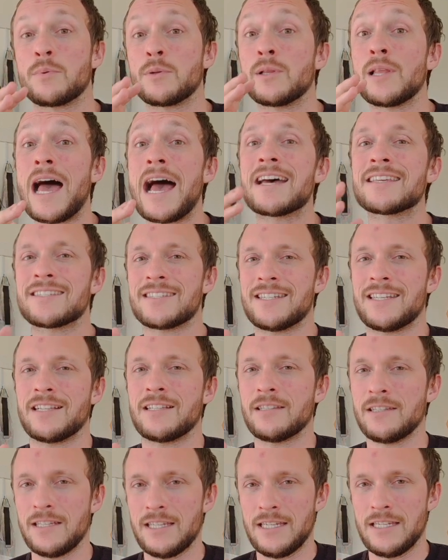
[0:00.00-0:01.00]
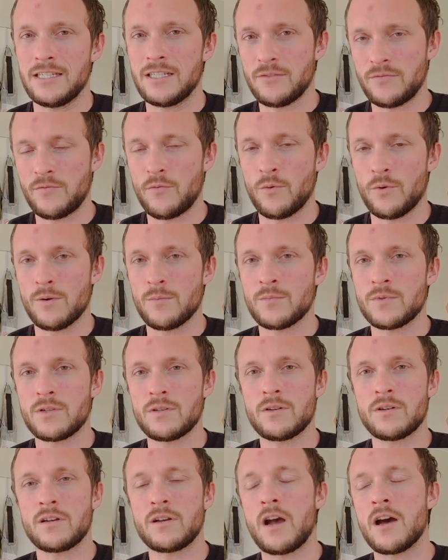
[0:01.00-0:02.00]
plastically deformed
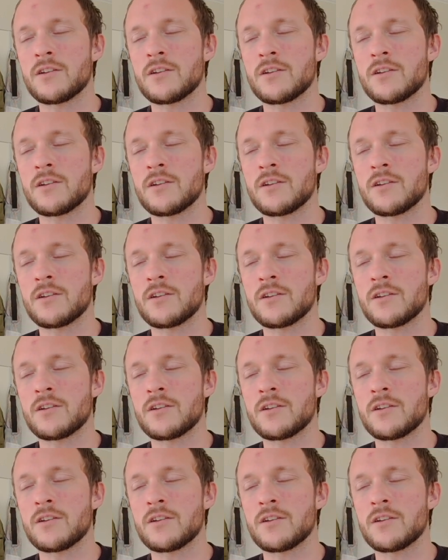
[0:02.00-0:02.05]
or